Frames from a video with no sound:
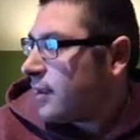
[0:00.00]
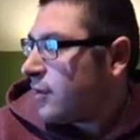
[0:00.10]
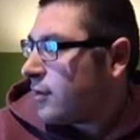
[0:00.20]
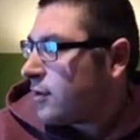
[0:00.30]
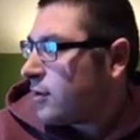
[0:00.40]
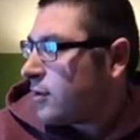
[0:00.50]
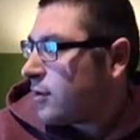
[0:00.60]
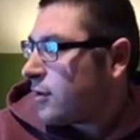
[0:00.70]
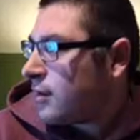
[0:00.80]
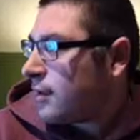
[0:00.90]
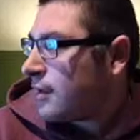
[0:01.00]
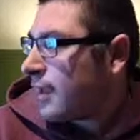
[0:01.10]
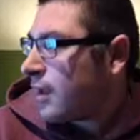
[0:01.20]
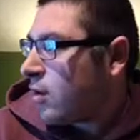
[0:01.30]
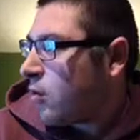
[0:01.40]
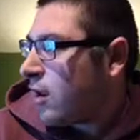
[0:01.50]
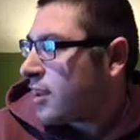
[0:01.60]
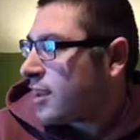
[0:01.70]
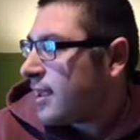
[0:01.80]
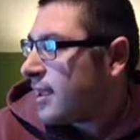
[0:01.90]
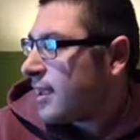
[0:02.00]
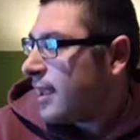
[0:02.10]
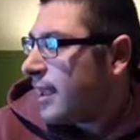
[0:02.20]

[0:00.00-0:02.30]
your soul like watching